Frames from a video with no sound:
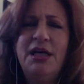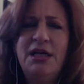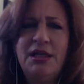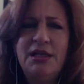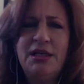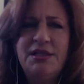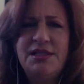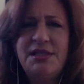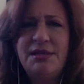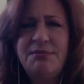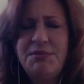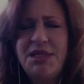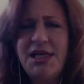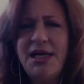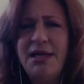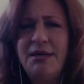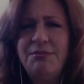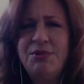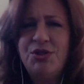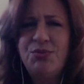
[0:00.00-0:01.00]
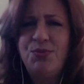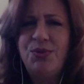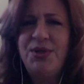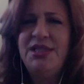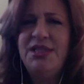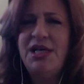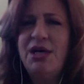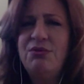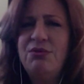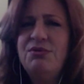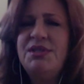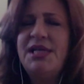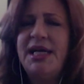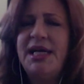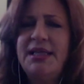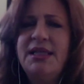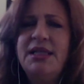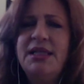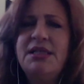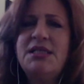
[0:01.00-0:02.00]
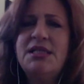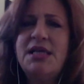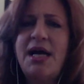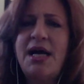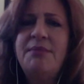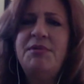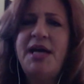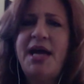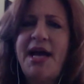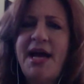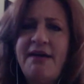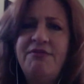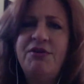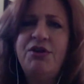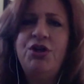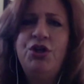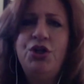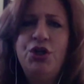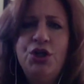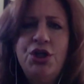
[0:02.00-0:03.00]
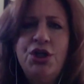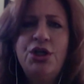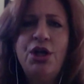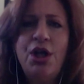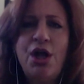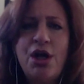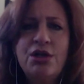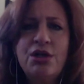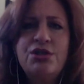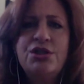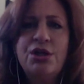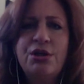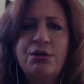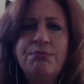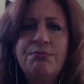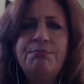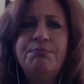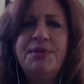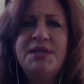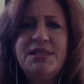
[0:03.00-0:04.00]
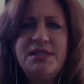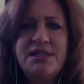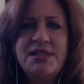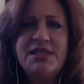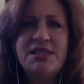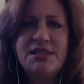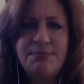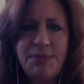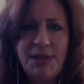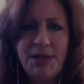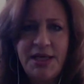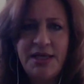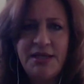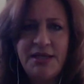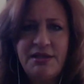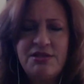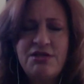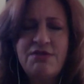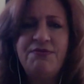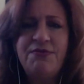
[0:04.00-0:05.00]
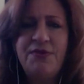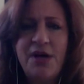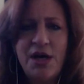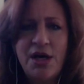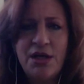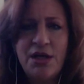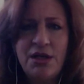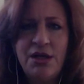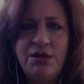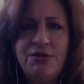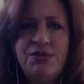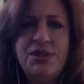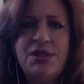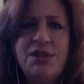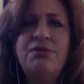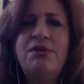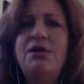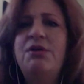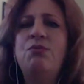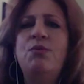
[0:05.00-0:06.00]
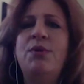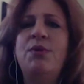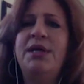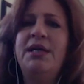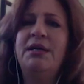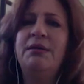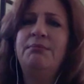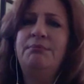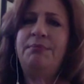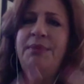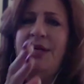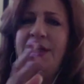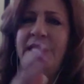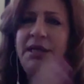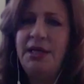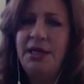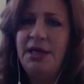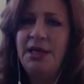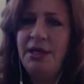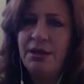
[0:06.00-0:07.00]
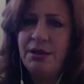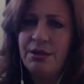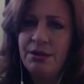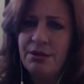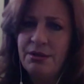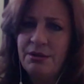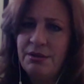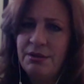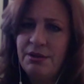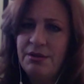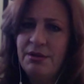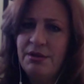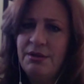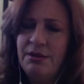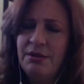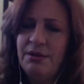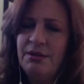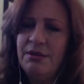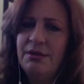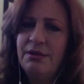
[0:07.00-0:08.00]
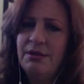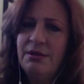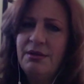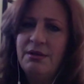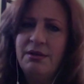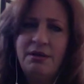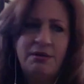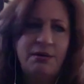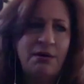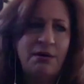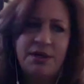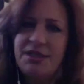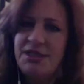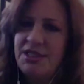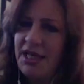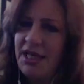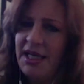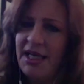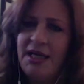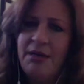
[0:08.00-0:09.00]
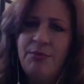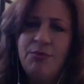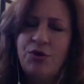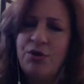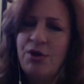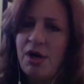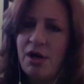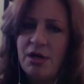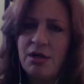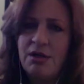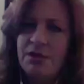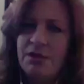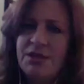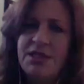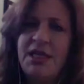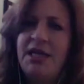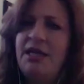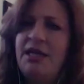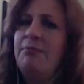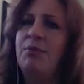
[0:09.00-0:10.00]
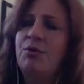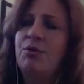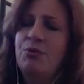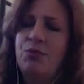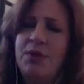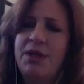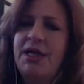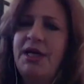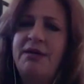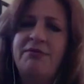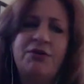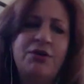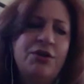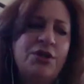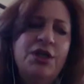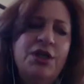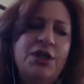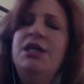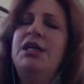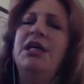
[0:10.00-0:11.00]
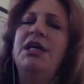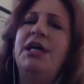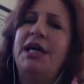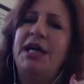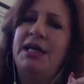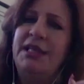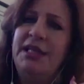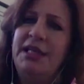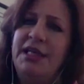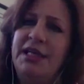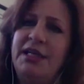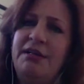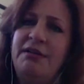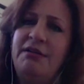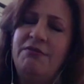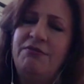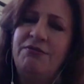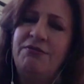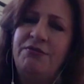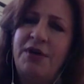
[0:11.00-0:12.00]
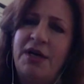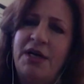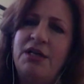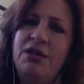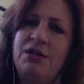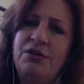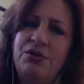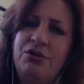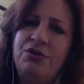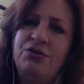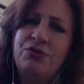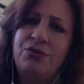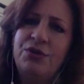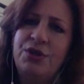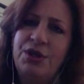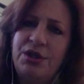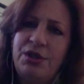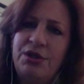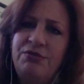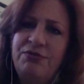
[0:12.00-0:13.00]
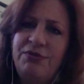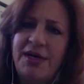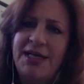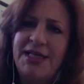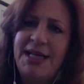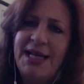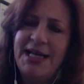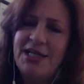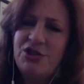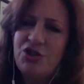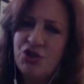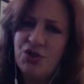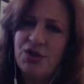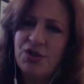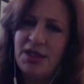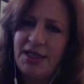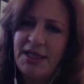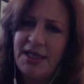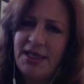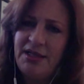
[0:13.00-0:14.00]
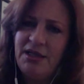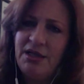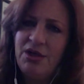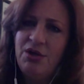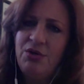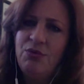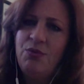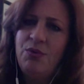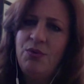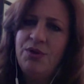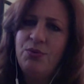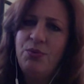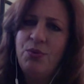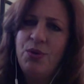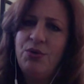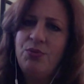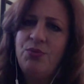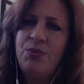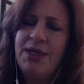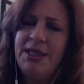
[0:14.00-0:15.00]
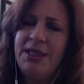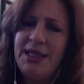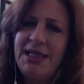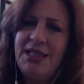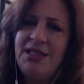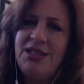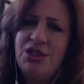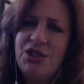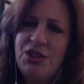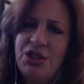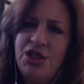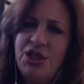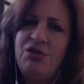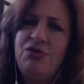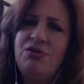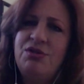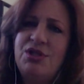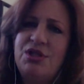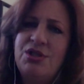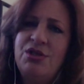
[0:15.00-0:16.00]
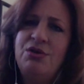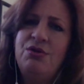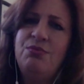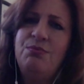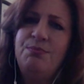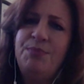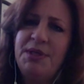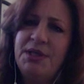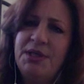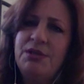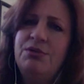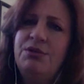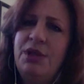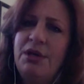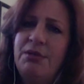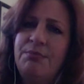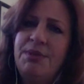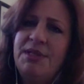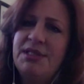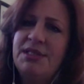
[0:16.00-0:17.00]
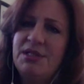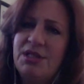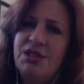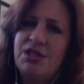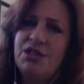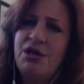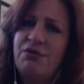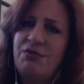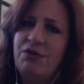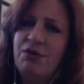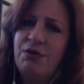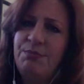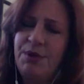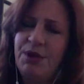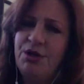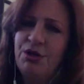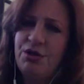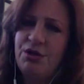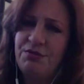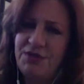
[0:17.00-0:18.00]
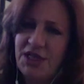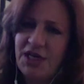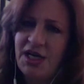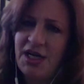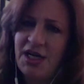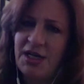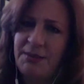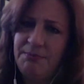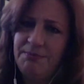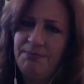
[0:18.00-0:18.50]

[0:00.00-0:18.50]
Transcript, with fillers: Sometimes we don't take the time to have a good long-term business plan to follow so that we can be here on a team or not on a team or whatever, and then follow through financially with what we need to do to build our business over a period of time.